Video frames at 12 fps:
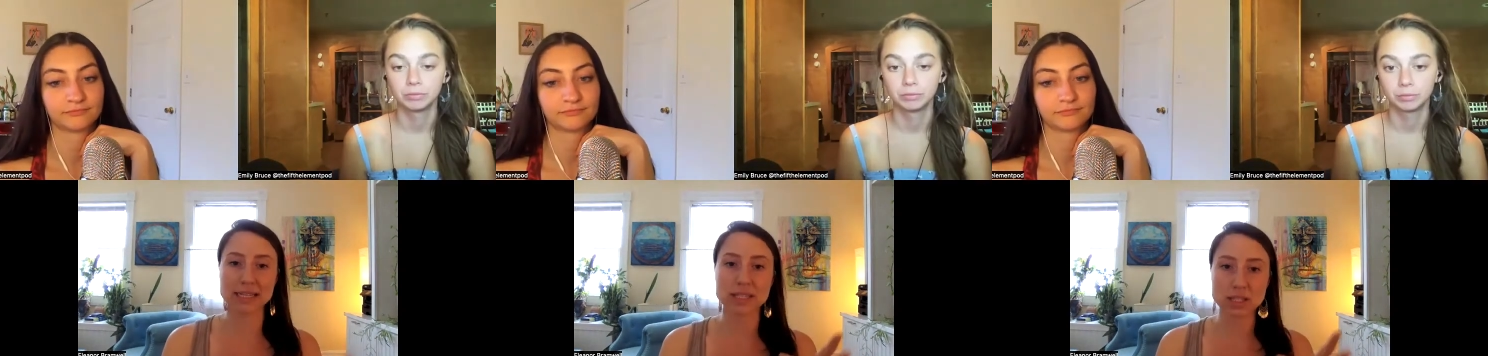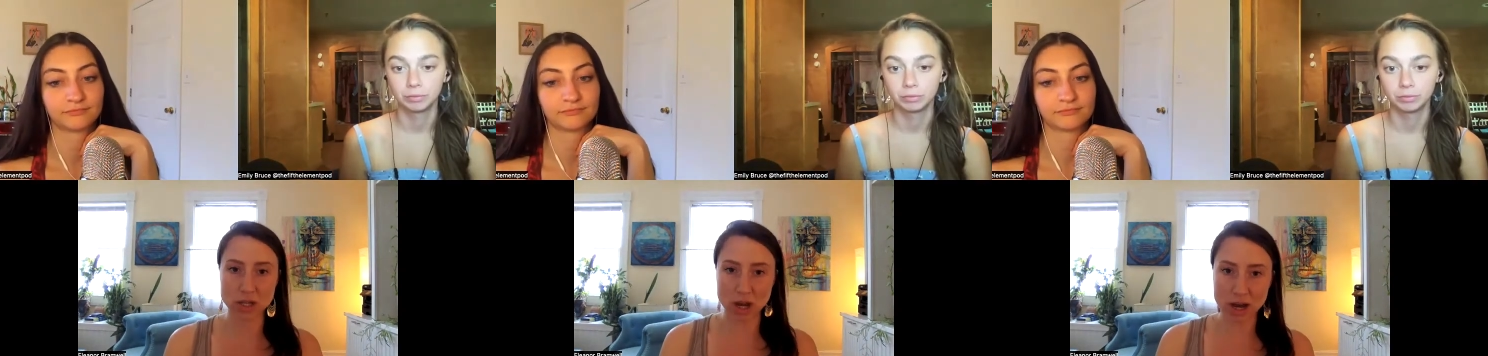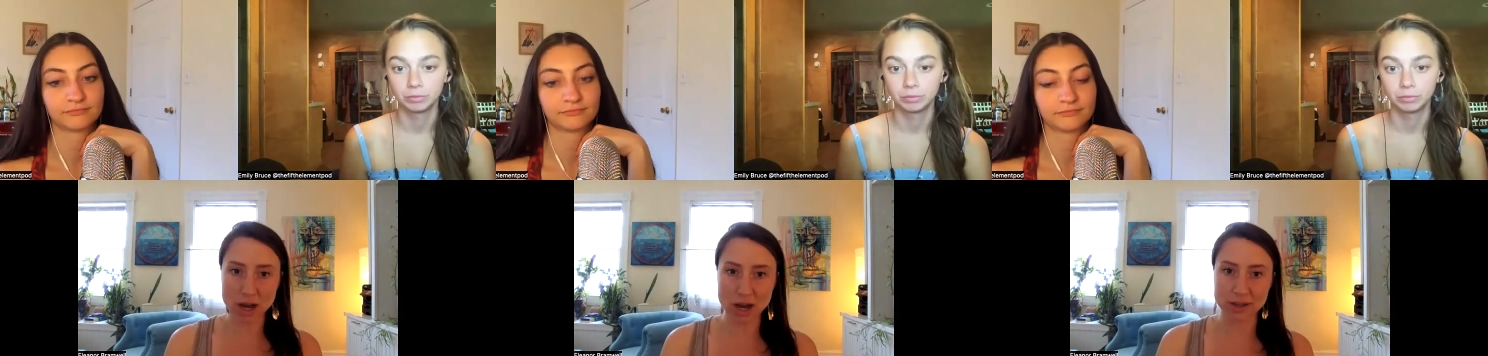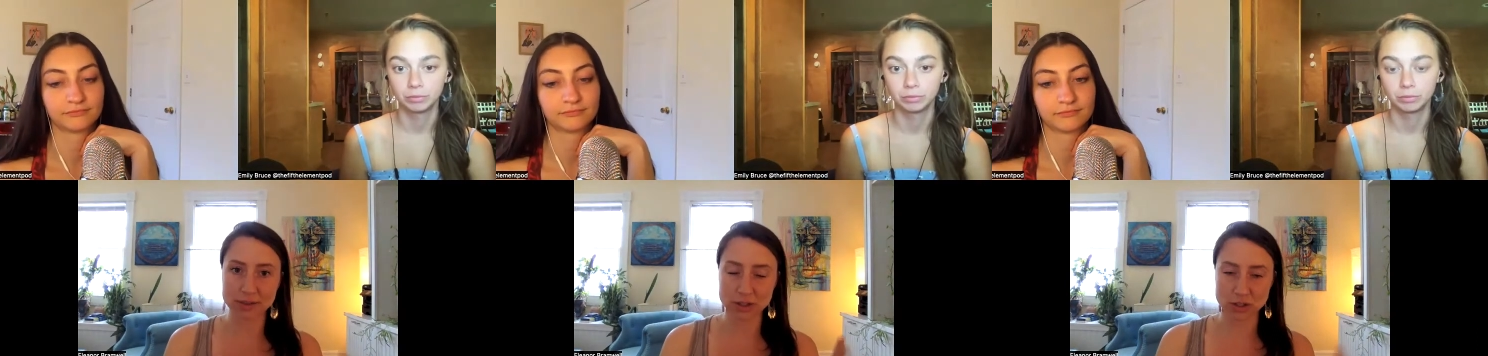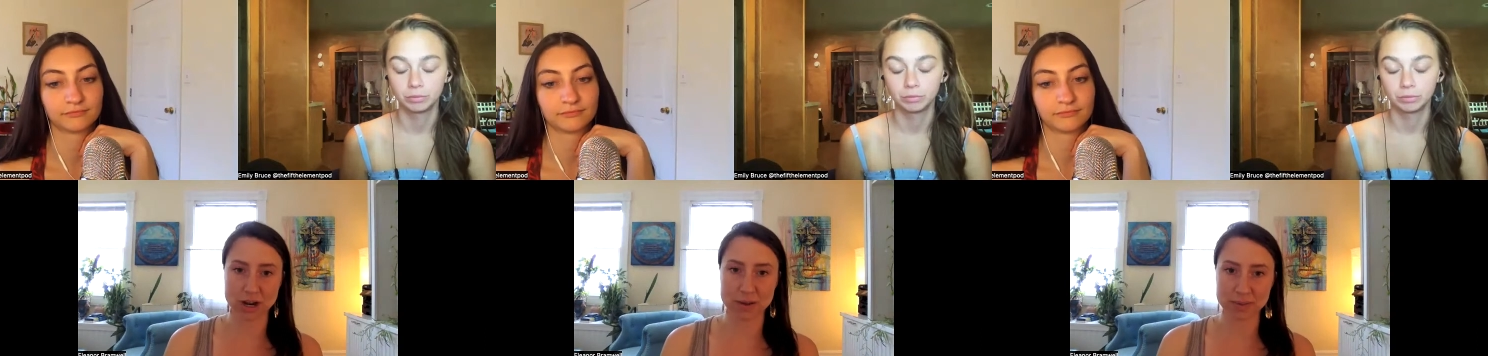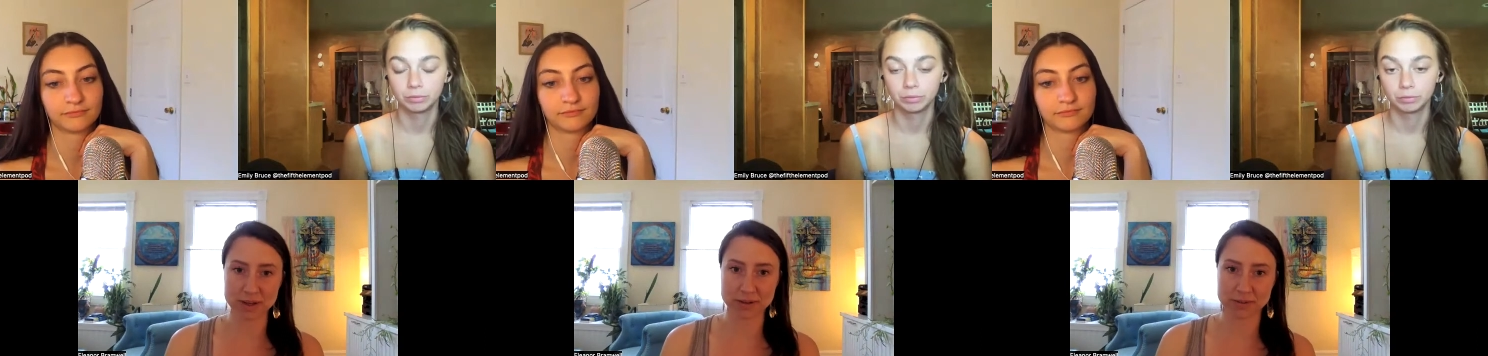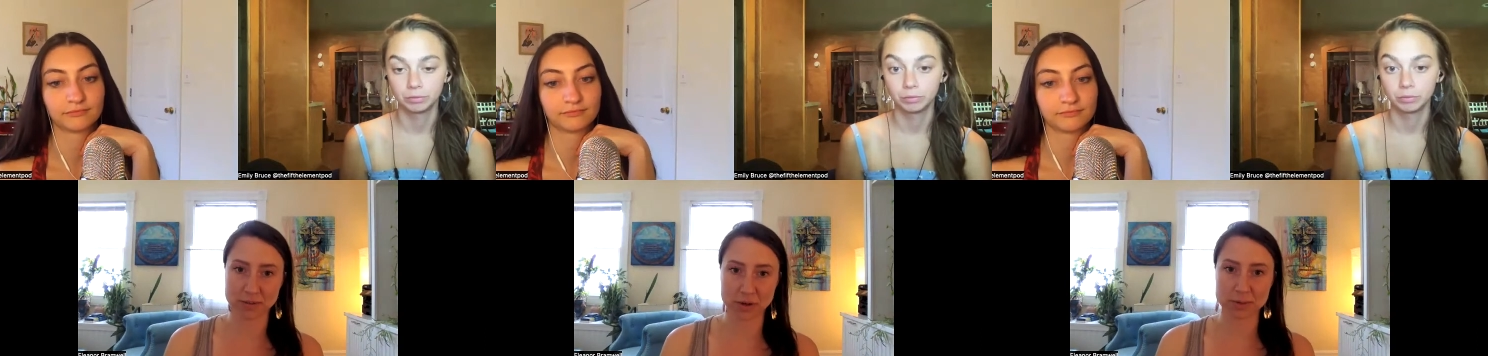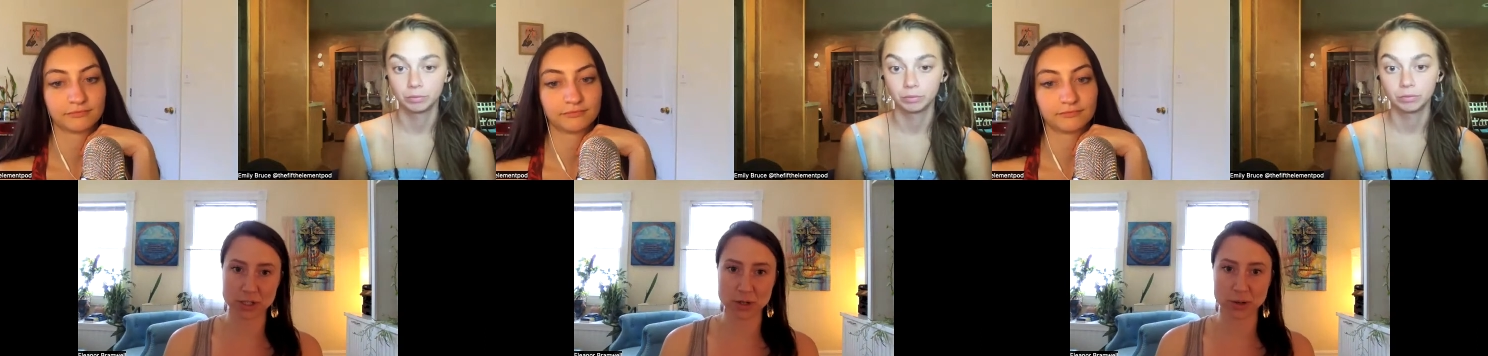Speaker 1: saw the trauma
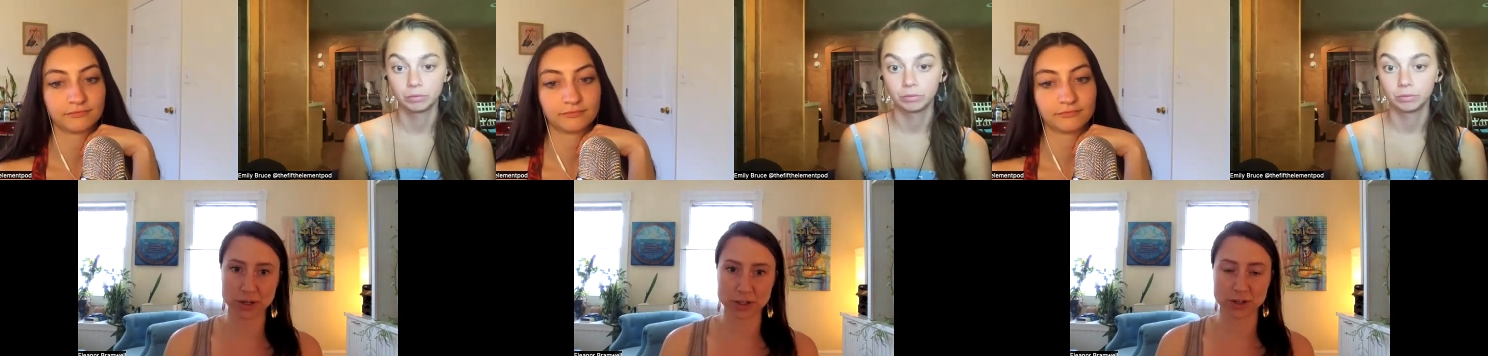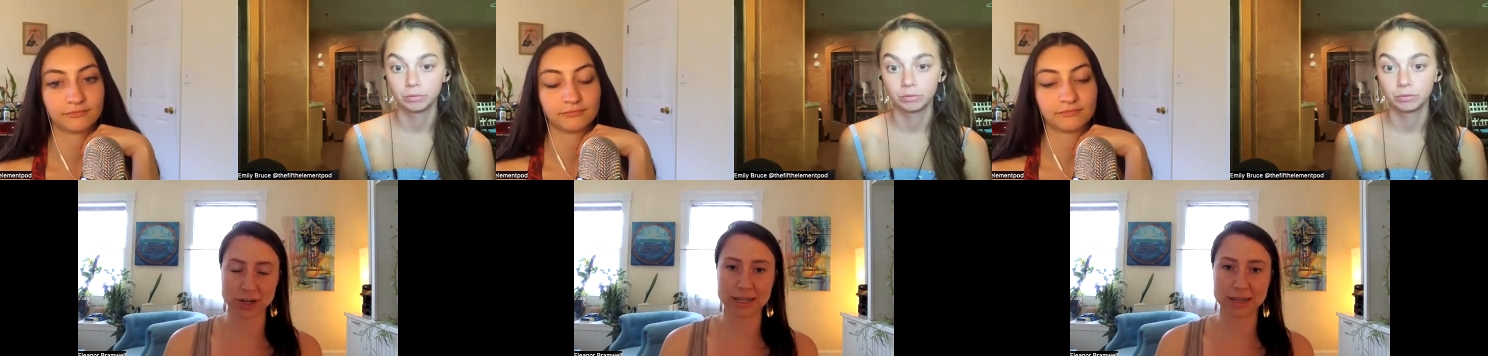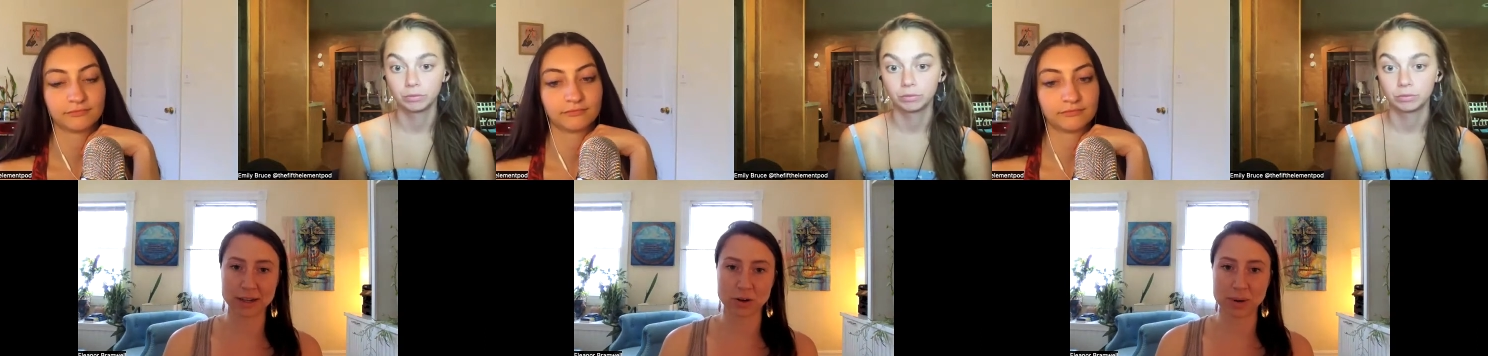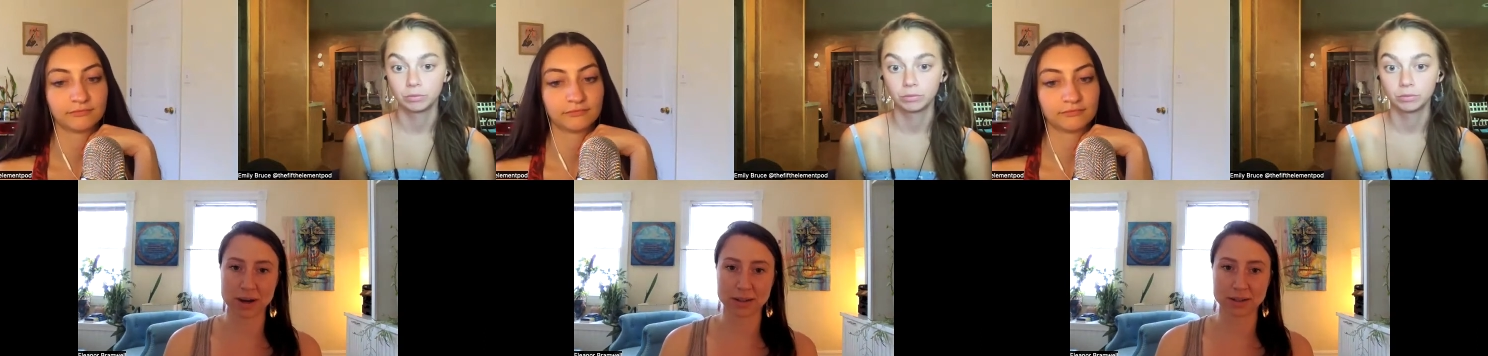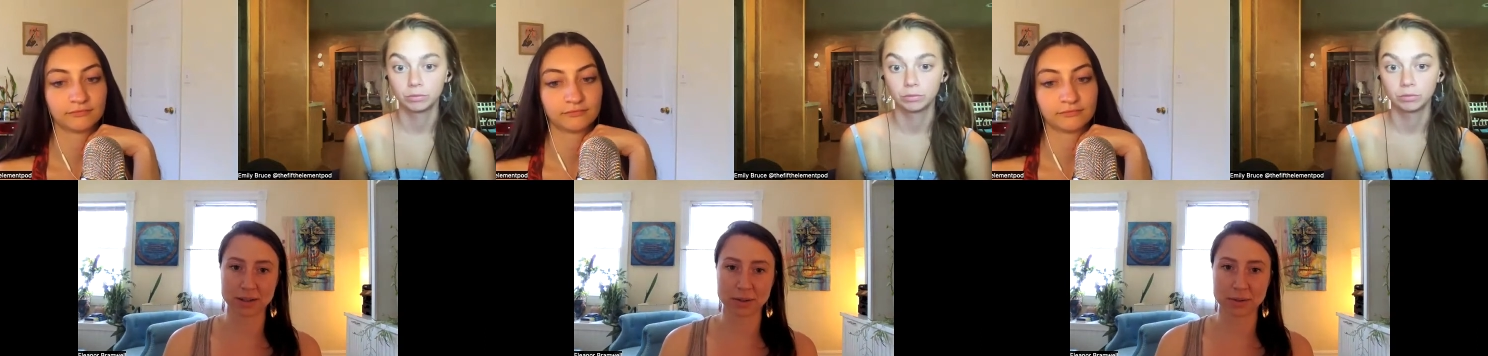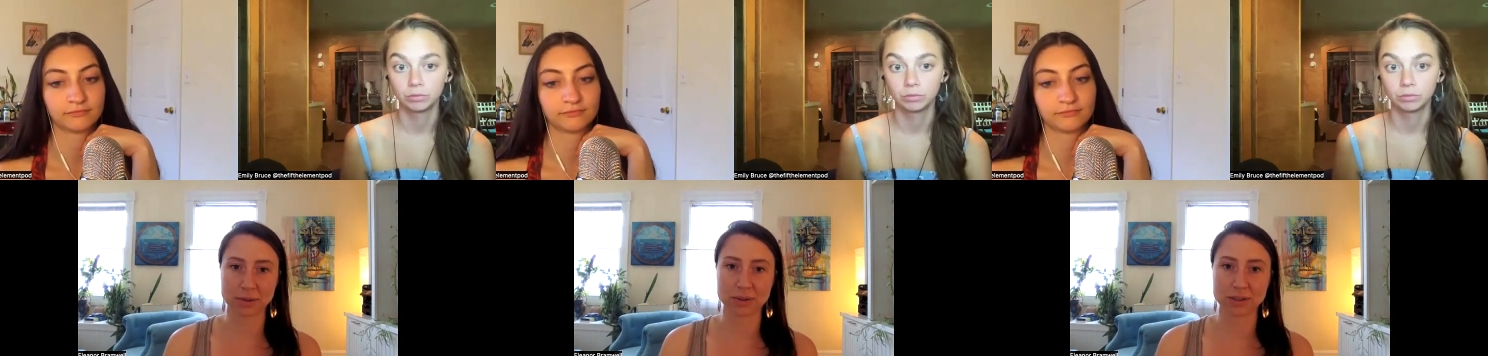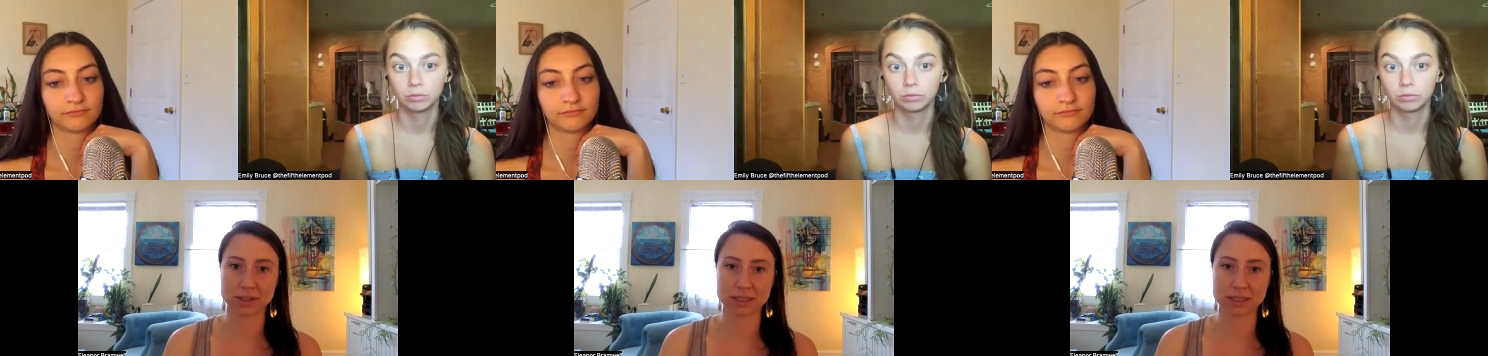informed yoga training at Kripalu,